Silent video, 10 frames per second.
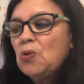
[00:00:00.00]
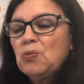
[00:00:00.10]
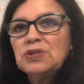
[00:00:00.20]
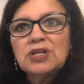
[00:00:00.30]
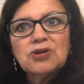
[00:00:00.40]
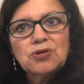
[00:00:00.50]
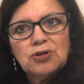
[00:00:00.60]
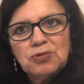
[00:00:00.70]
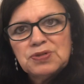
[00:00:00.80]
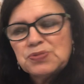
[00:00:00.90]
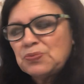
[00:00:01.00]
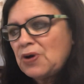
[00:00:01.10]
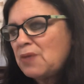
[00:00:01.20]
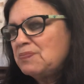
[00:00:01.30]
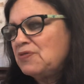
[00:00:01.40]
When the girl was
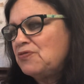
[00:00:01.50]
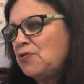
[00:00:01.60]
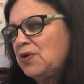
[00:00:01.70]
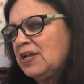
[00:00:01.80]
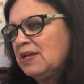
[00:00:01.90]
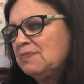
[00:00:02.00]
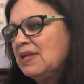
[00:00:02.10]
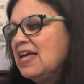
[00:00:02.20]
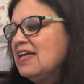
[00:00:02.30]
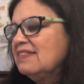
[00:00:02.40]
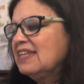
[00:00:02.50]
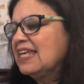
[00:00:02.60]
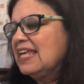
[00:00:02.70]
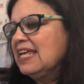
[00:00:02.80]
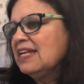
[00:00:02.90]
brought before him, the
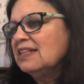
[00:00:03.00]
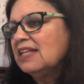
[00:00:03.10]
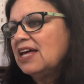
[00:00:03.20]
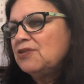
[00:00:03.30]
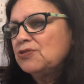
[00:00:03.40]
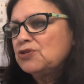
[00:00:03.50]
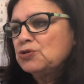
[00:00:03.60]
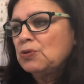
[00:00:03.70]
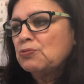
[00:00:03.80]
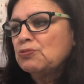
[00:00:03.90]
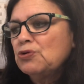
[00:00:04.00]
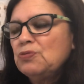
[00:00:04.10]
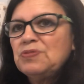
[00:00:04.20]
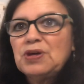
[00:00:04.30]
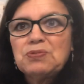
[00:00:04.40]
king led her to a
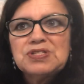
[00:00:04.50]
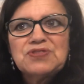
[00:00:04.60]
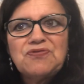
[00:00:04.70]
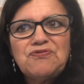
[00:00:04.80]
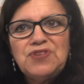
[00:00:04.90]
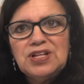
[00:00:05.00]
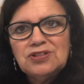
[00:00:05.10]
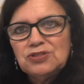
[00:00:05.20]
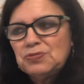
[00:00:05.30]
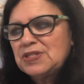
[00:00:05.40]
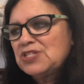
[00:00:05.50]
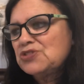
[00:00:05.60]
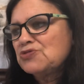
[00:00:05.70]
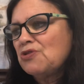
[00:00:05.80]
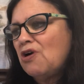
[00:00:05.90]
room that was filled with
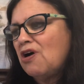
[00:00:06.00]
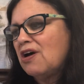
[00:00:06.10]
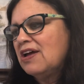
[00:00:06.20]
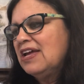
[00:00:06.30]
straw.